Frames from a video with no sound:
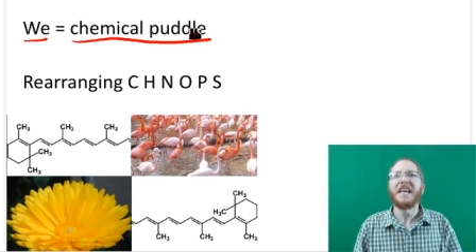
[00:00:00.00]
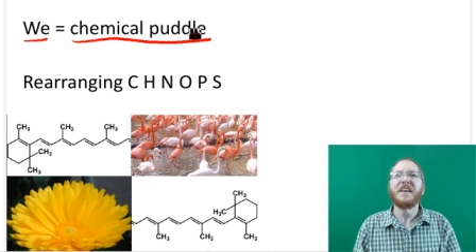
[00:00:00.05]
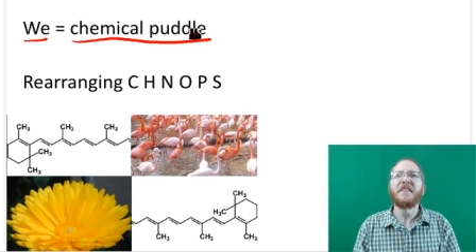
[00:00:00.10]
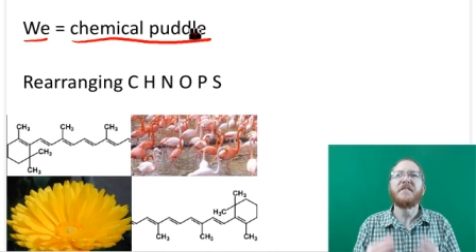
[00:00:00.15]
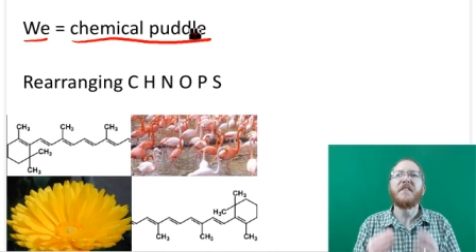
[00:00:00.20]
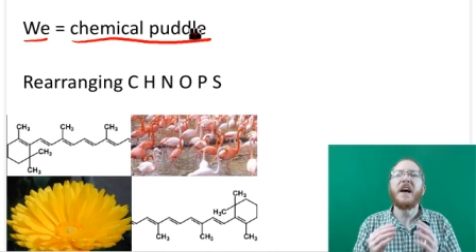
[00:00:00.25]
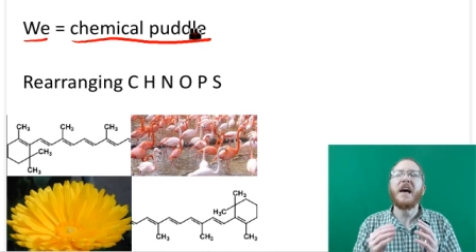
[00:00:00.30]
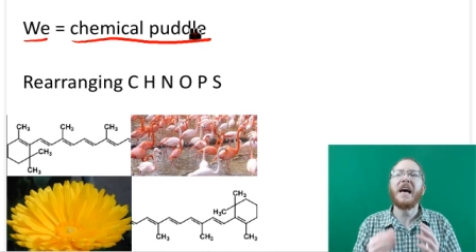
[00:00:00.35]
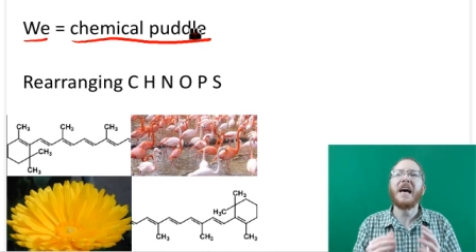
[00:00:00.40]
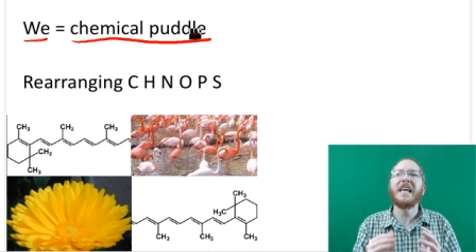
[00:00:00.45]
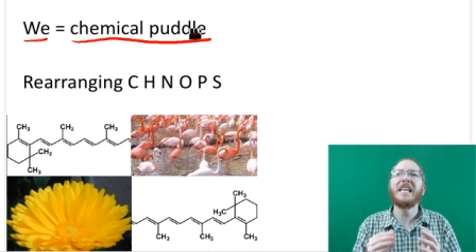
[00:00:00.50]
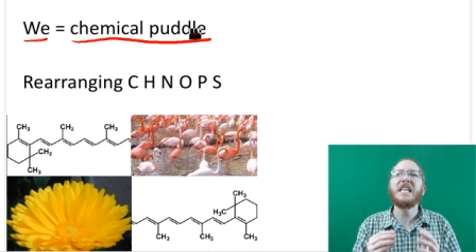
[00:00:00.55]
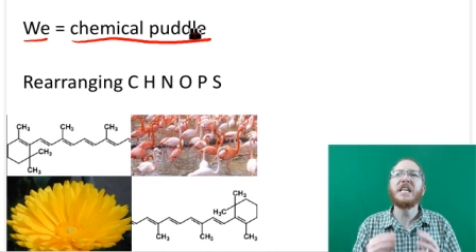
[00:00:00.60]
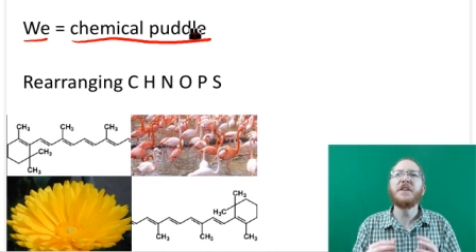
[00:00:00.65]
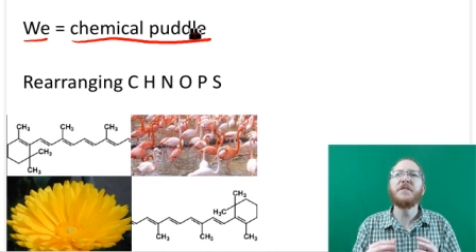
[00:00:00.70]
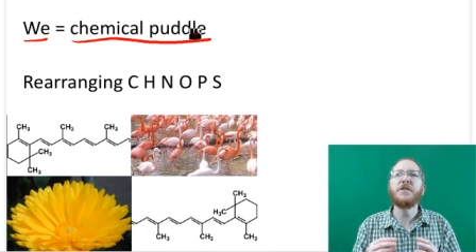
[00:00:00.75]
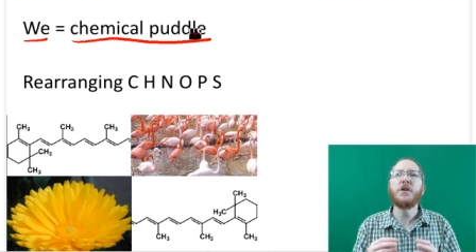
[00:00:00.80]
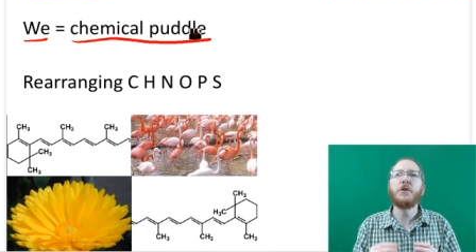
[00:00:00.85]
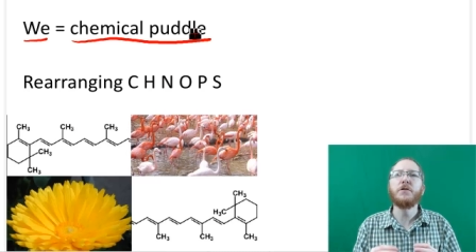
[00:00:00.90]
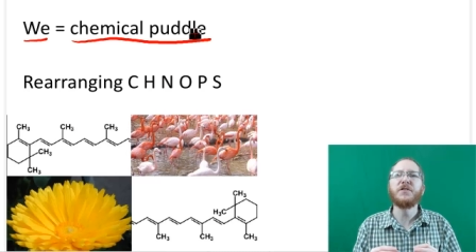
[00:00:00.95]
if
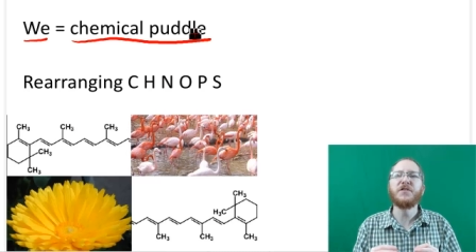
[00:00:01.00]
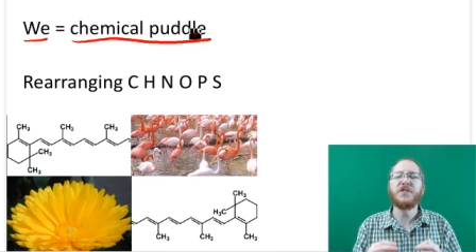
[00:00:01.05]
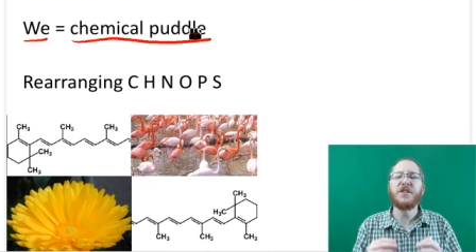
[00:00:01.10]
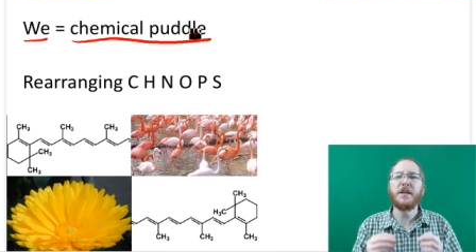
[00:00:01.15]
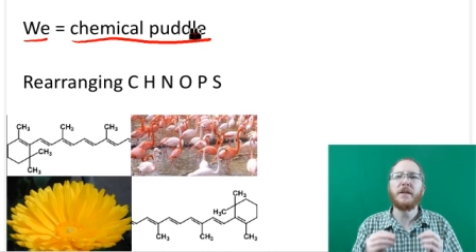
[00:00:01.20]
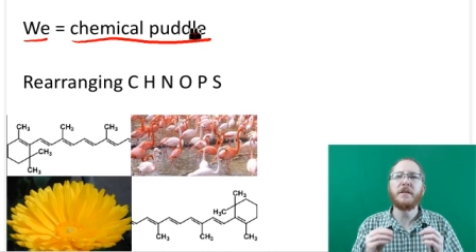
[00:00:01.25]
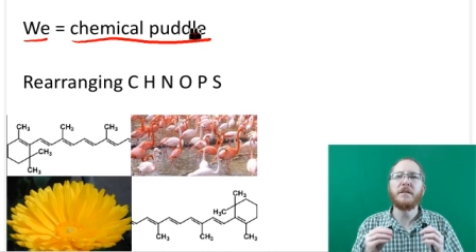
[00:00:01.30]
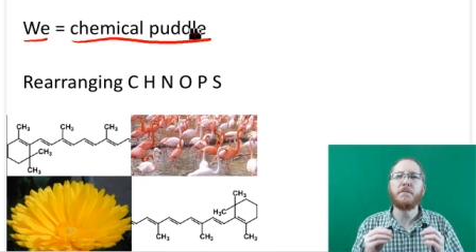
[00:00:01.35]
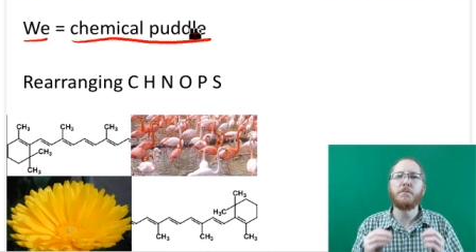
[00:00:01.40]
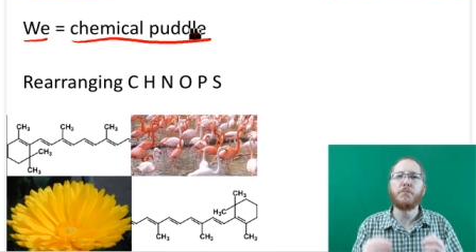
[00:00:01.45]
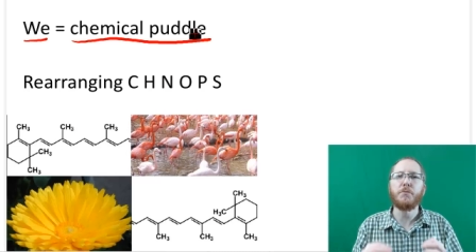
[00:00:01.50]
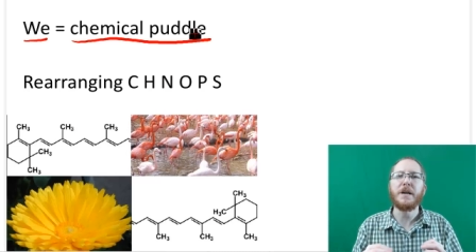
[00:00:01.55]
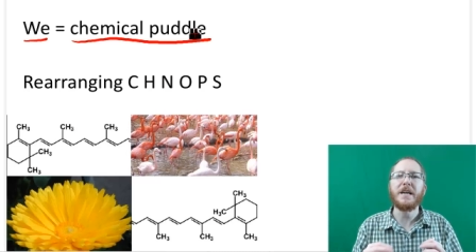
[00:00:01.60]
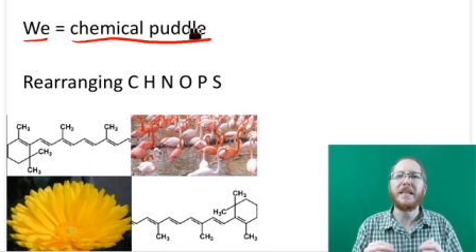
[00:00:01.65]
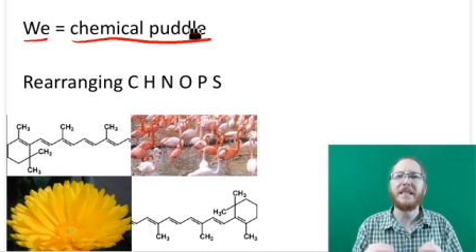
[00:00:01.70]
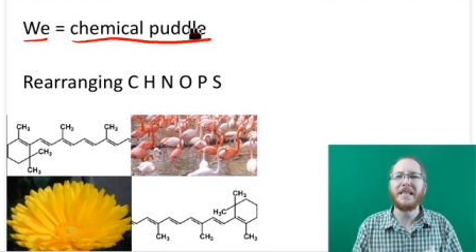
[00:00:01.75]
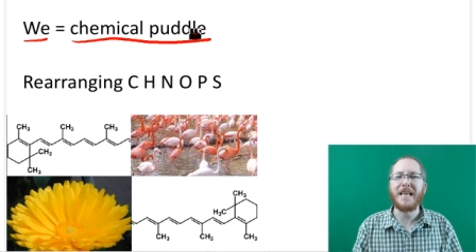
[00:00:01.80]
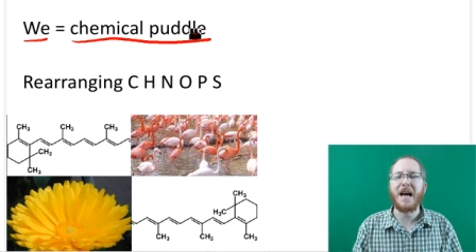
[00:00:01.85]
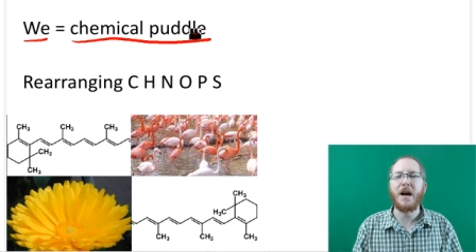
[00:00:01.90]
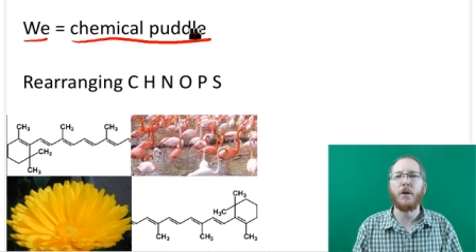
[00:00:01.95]
any of those things
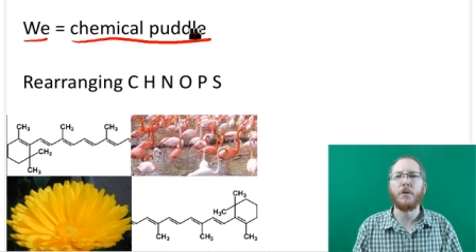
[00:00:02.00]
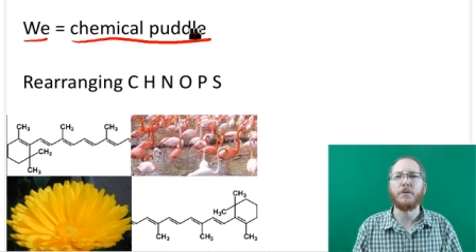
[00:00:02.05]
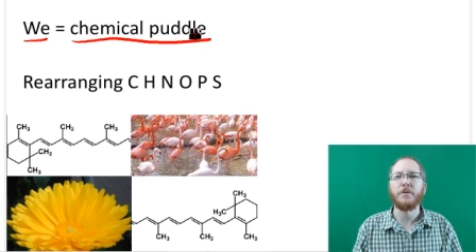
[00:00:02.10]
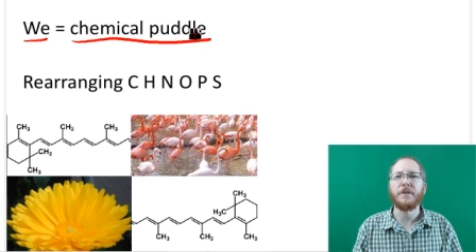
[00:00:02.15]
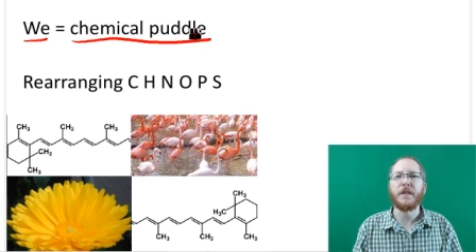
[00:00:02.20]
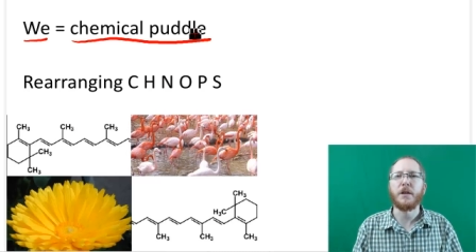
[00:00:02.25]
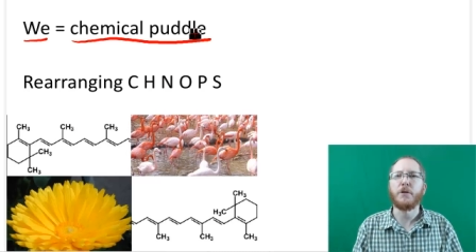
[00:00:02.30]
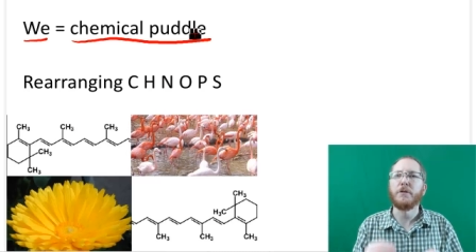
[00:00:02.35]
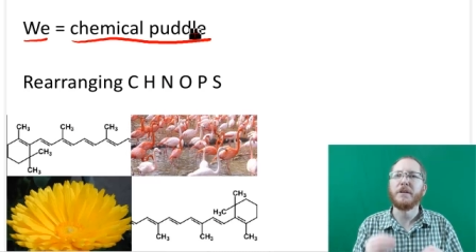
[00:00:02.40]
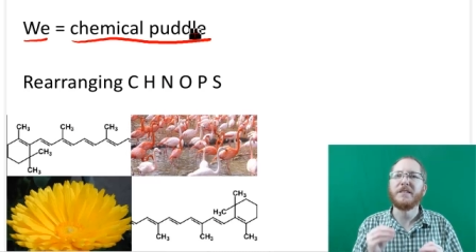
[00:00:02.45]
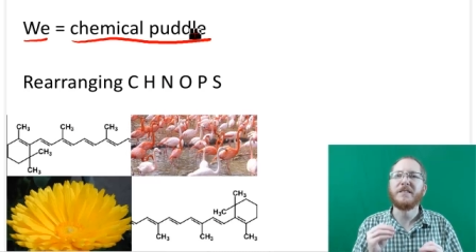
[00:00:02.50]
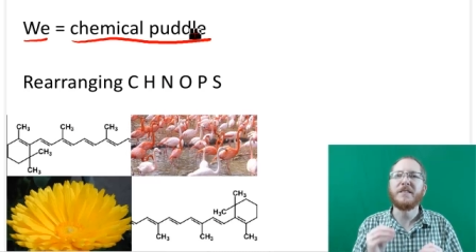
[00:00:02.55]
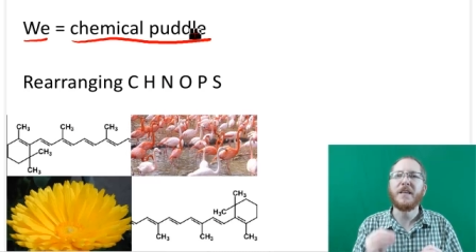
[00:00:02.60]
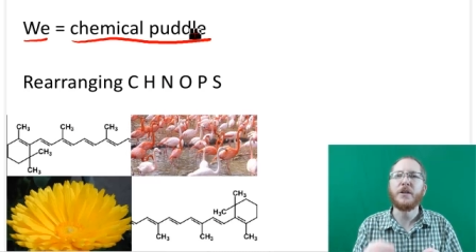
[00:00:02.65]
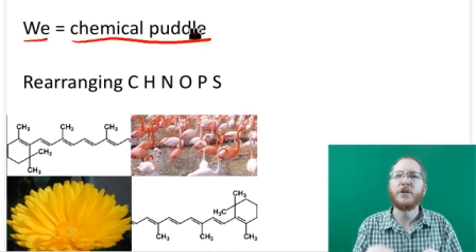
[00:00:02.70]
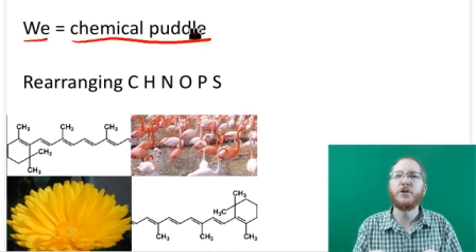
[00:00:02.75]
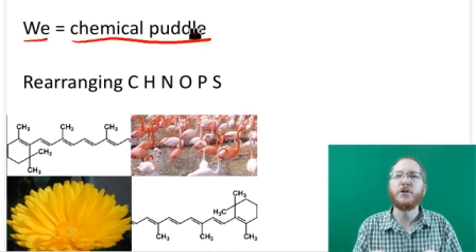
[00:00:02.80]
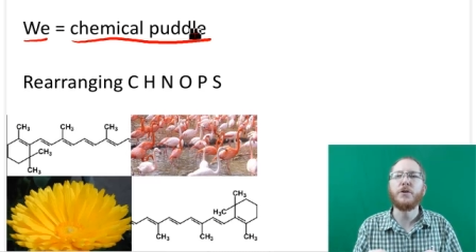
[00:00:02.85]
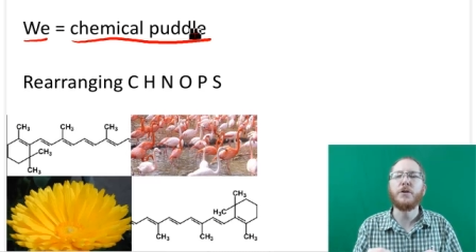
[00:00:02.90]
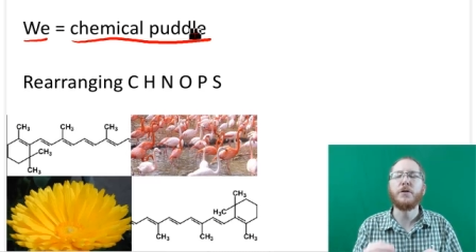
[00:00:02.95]
break down that are
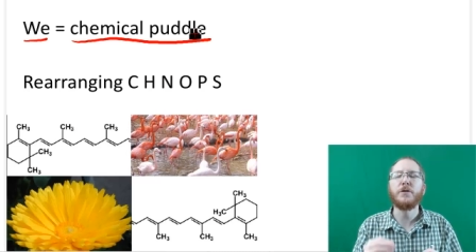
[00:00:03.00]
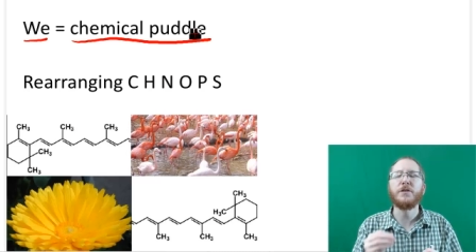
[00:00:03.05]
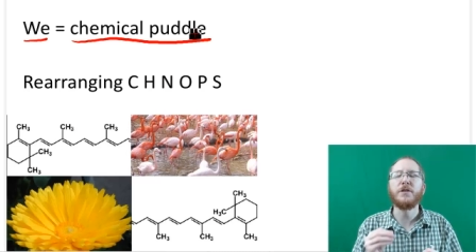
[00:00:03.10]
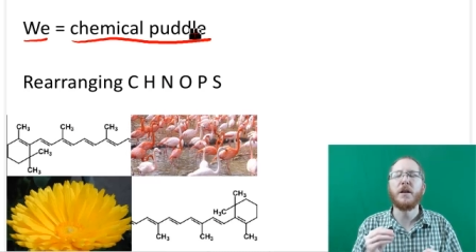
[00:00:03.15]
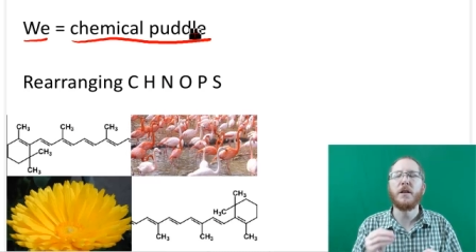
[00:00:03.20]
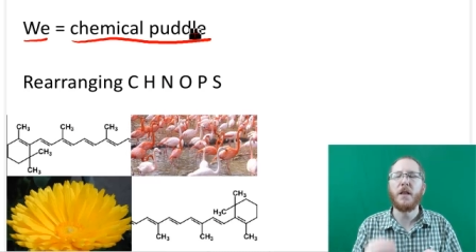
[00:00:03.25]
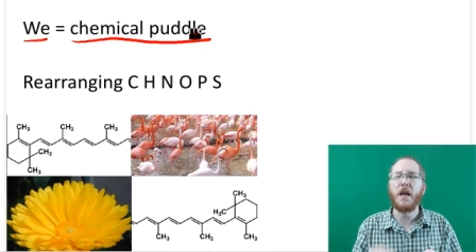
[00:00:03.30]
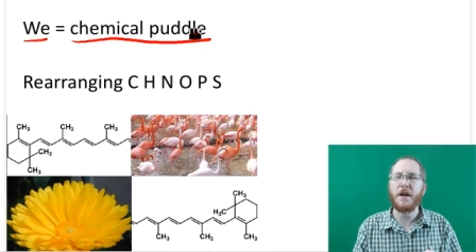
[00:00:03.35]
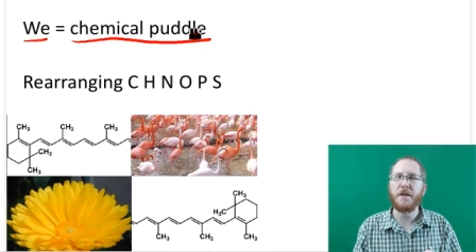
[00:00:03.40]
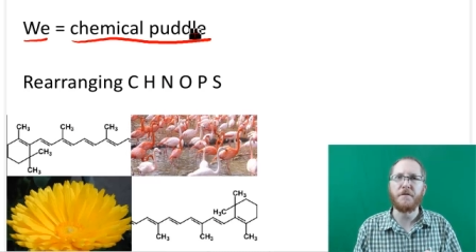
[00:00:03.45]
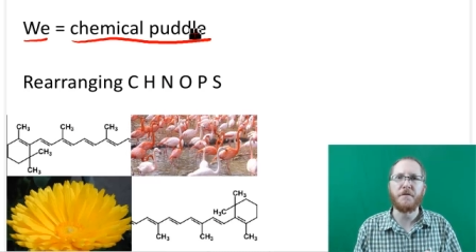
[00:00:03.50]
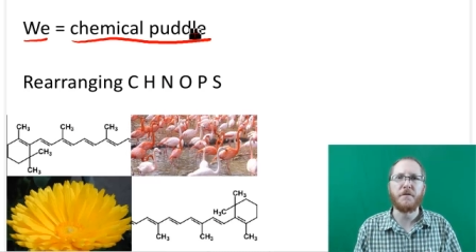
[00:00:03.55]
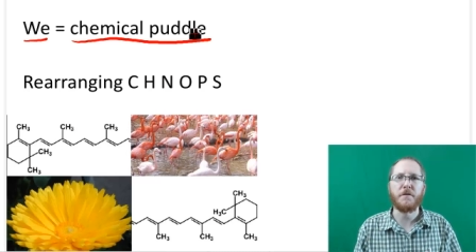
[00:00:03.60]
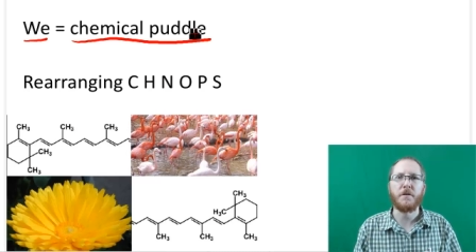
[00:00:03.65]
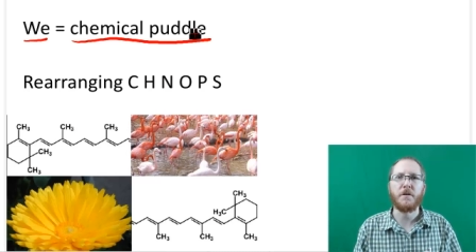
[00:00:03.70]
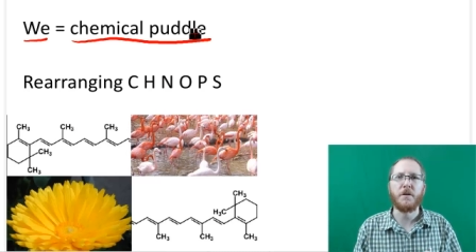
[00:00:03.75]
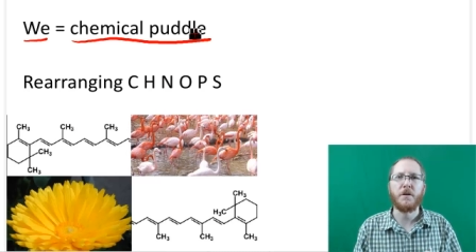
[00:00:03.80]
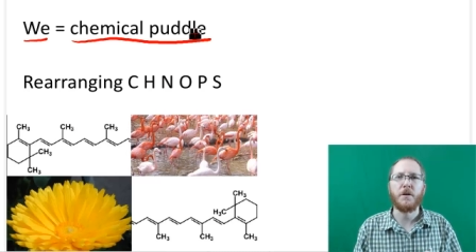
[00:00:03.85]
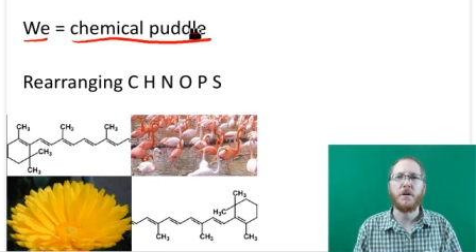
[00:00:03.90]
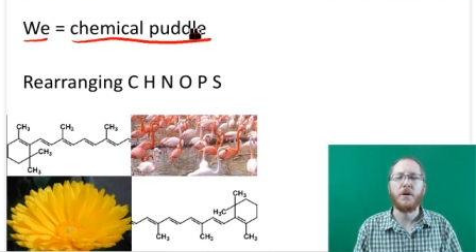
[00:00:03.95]
essential to
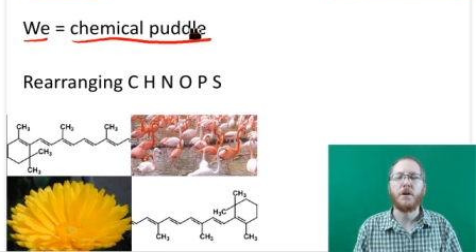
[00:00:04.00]
life,